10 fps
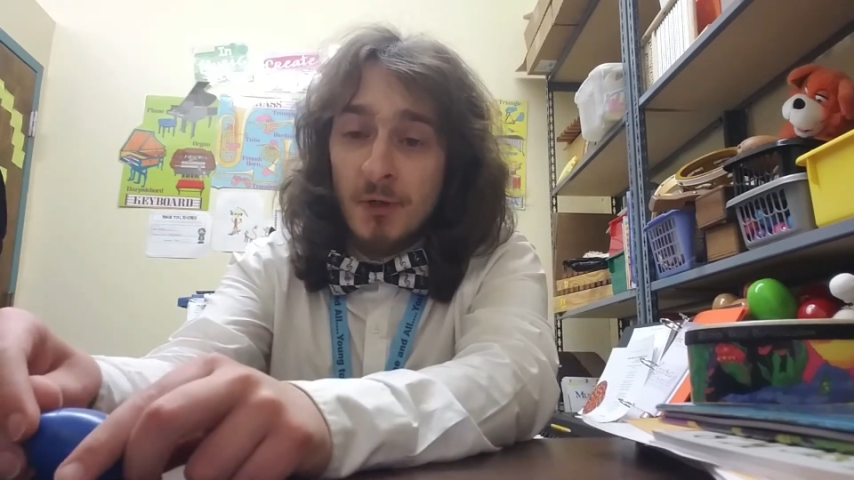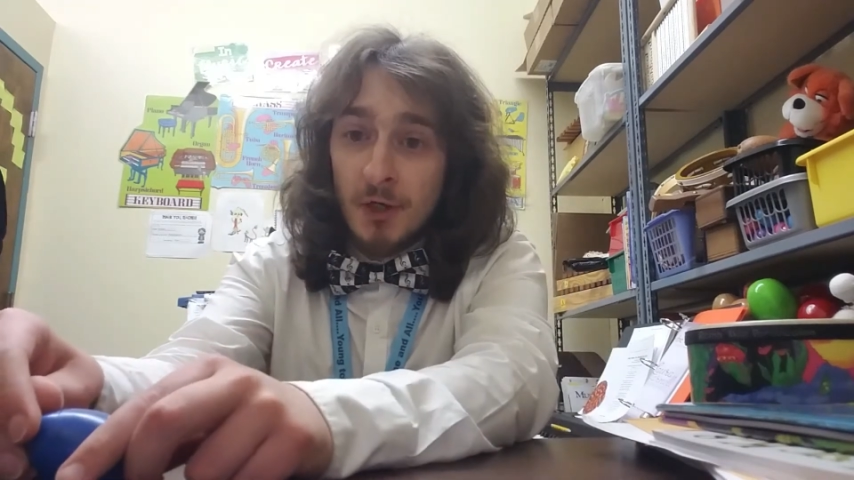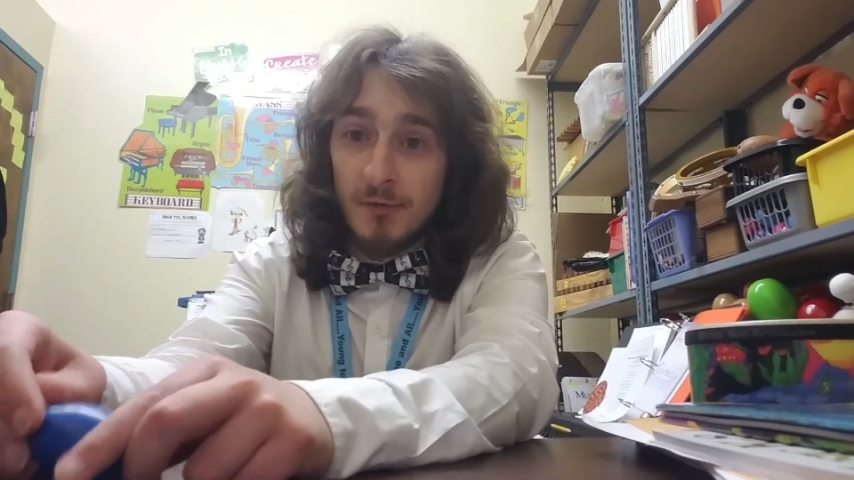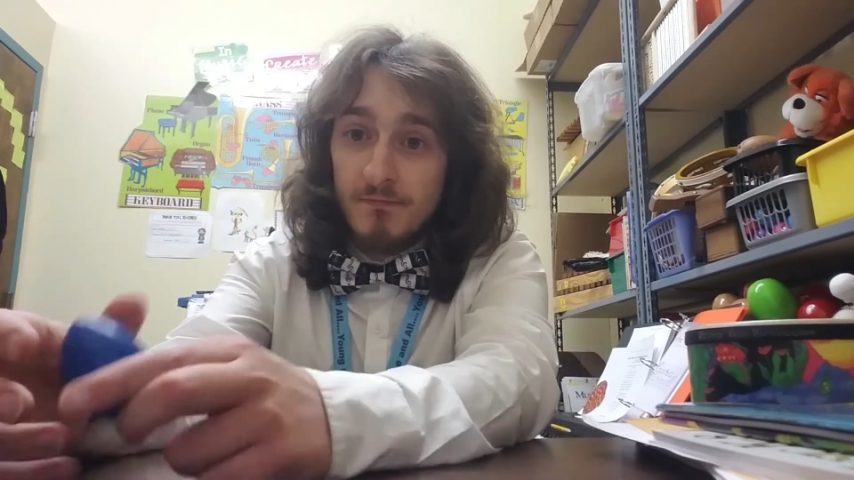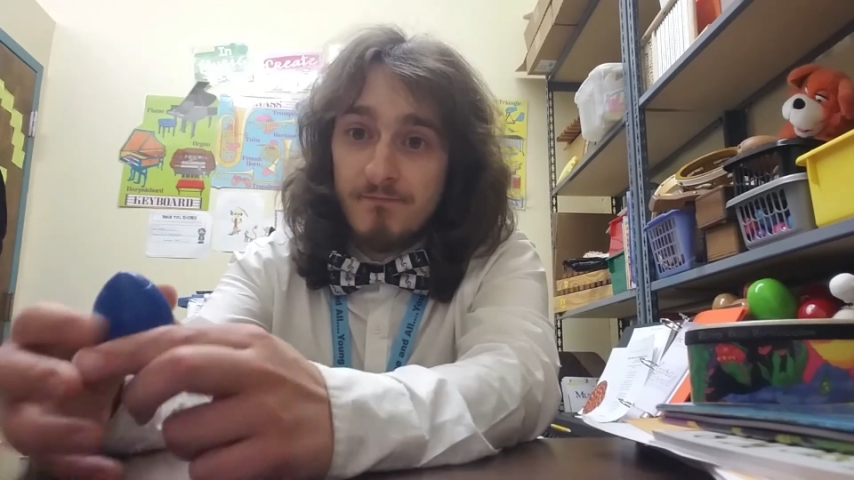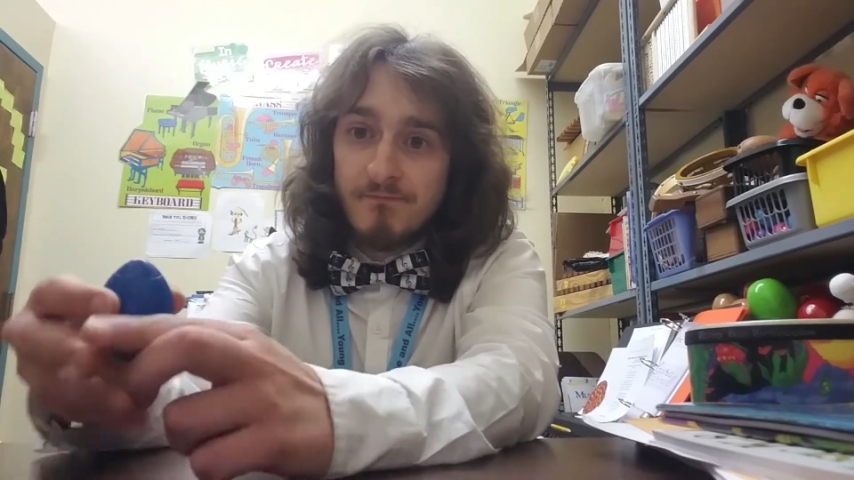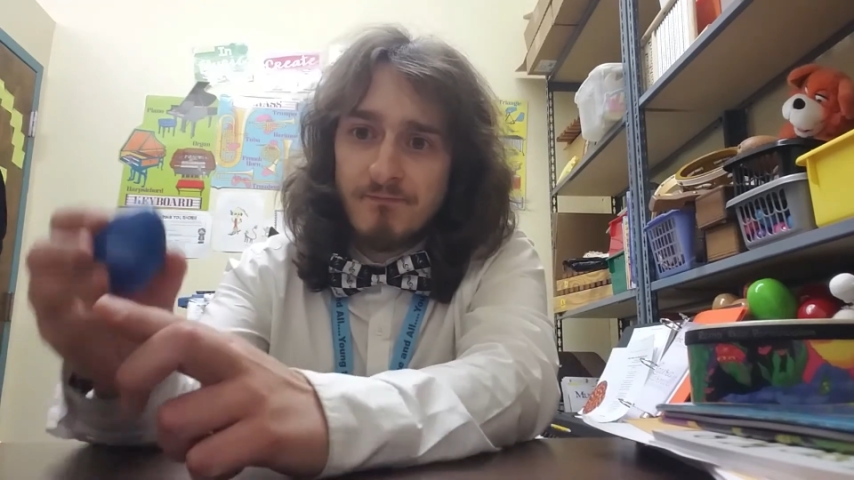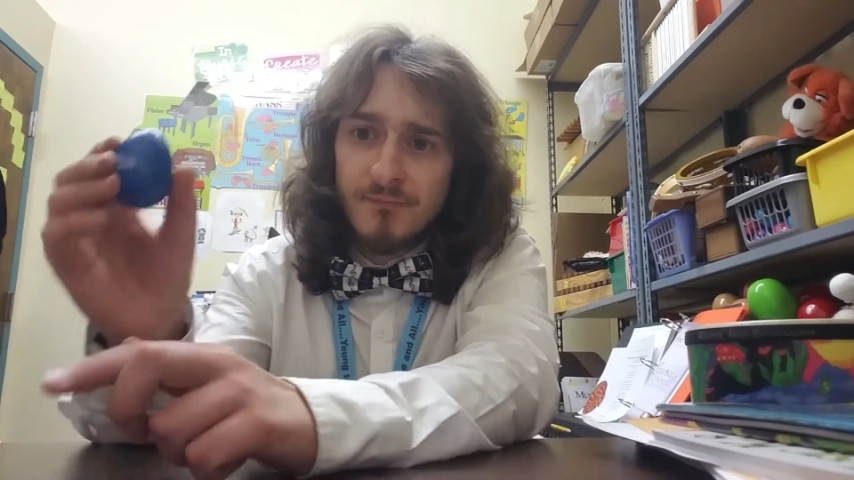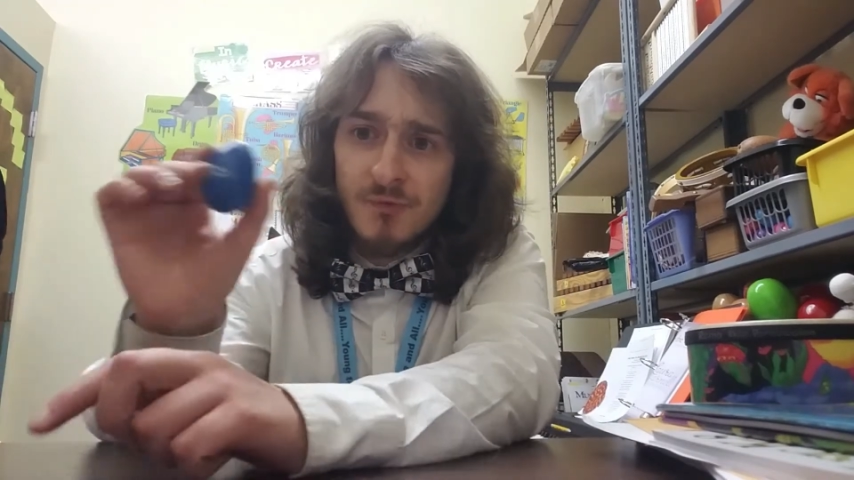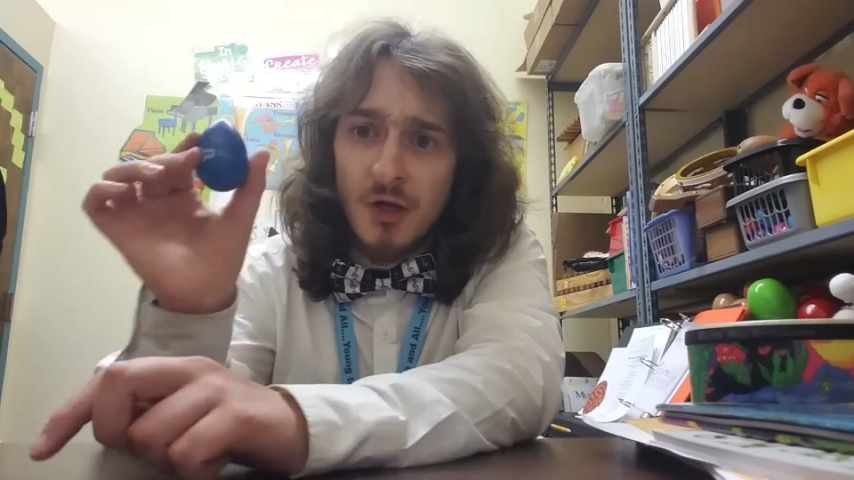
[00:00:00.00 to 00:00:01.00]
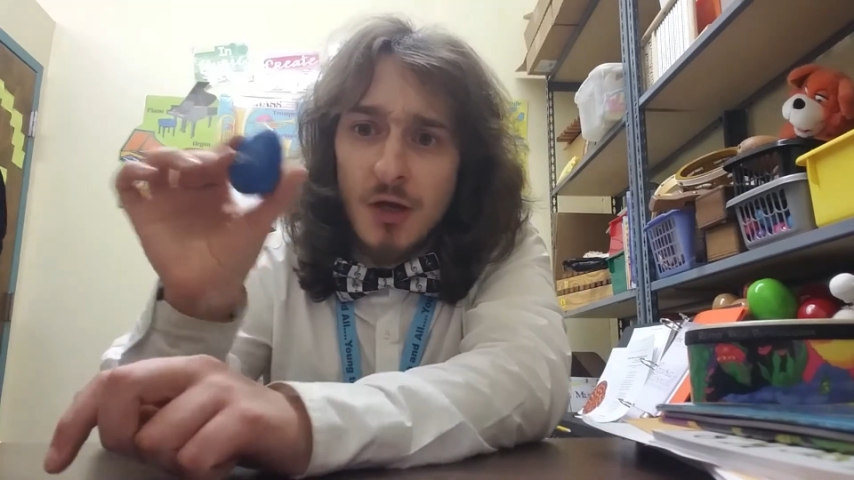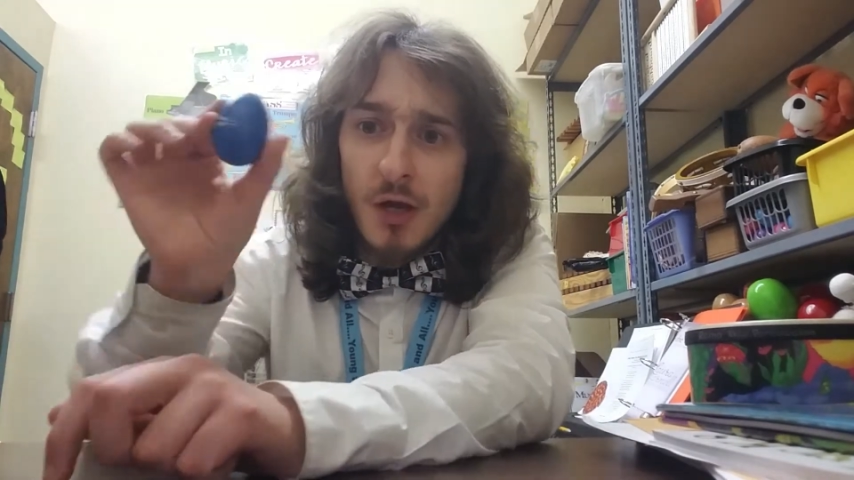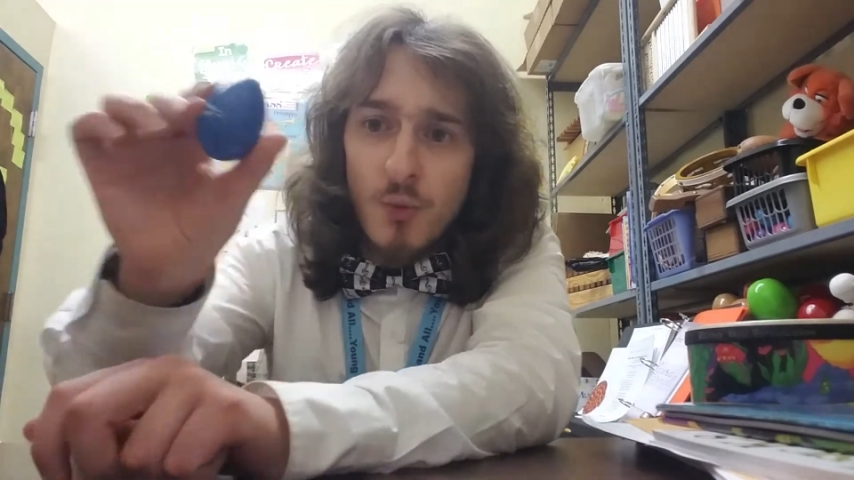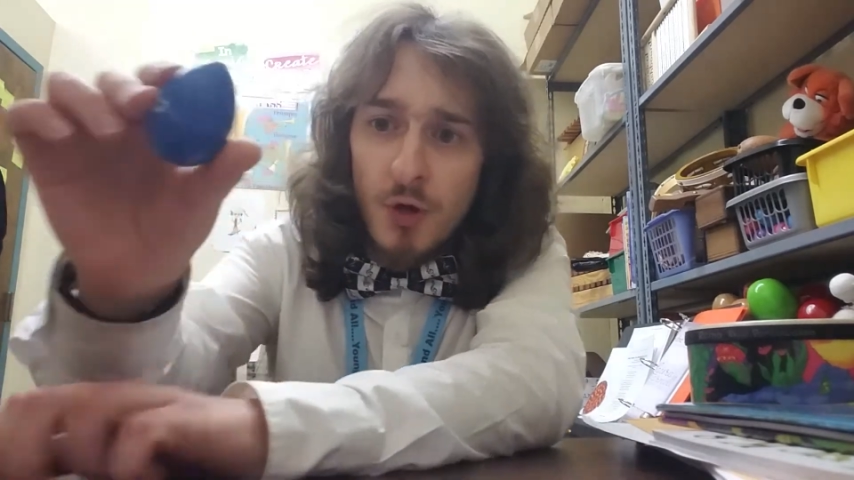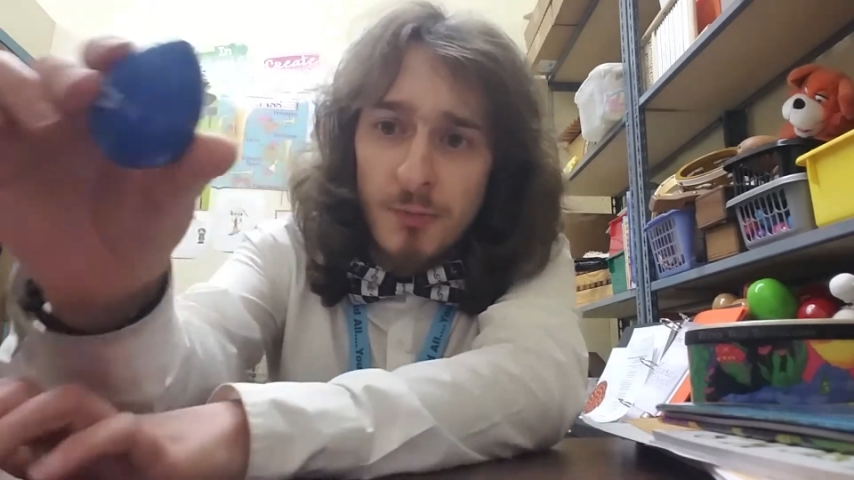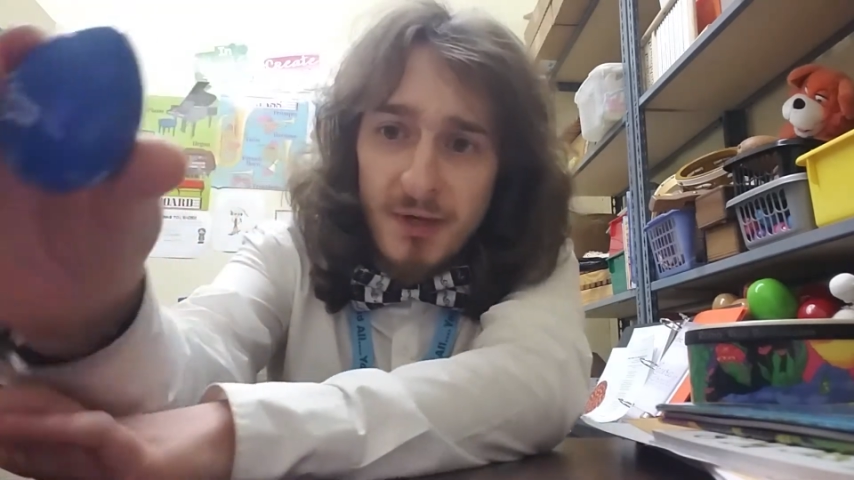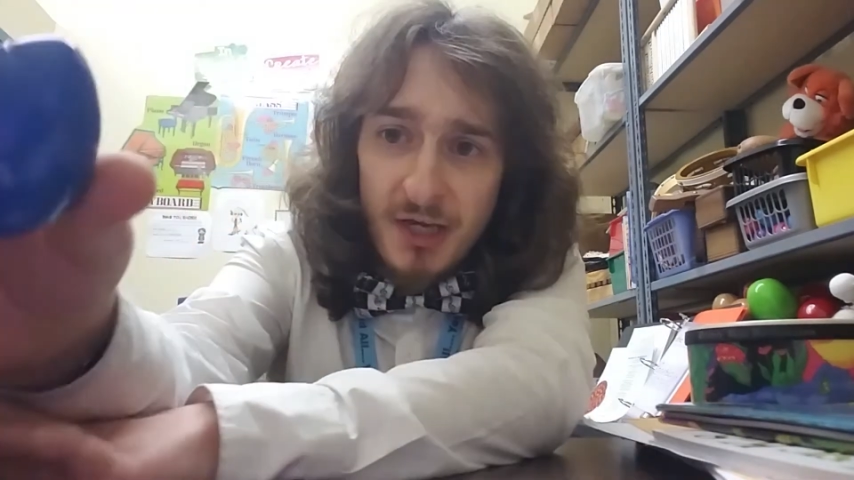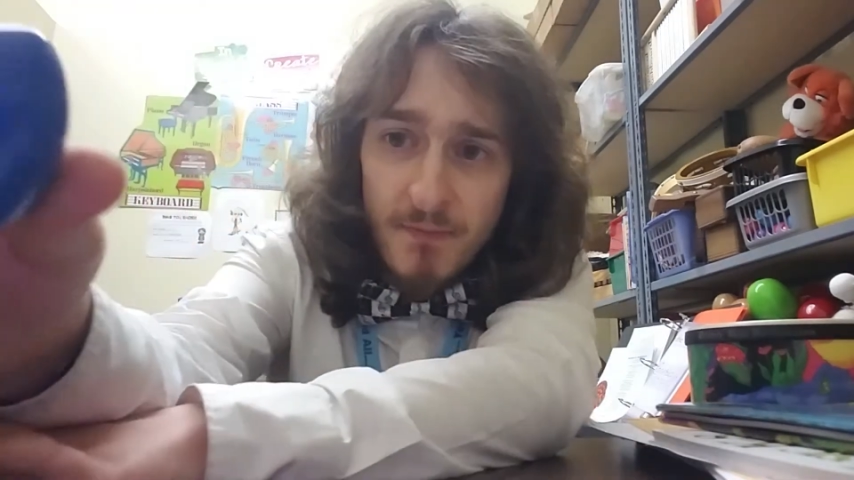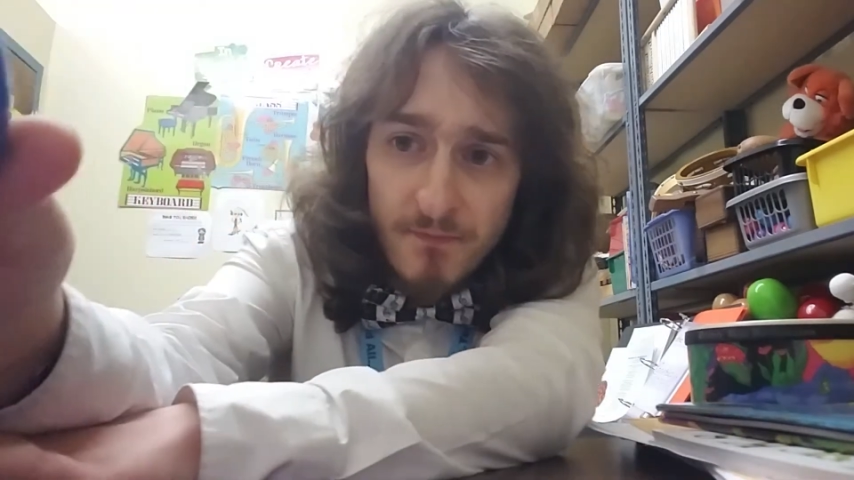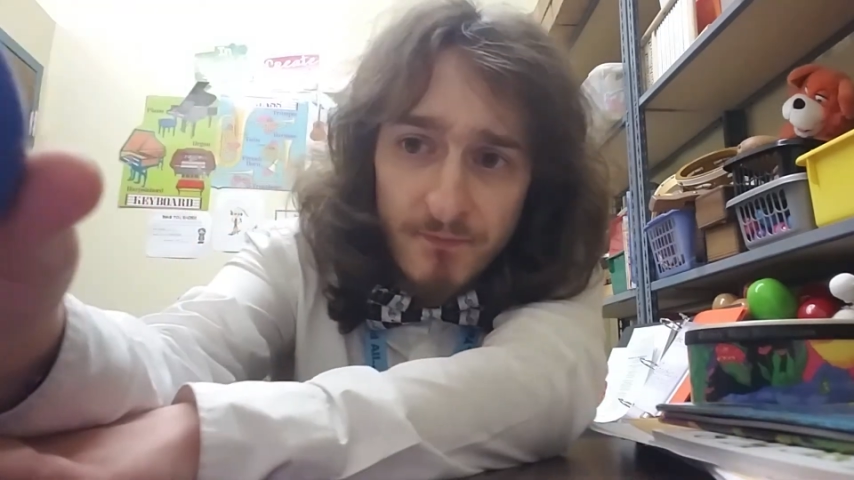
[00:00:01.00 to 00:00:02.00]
part will be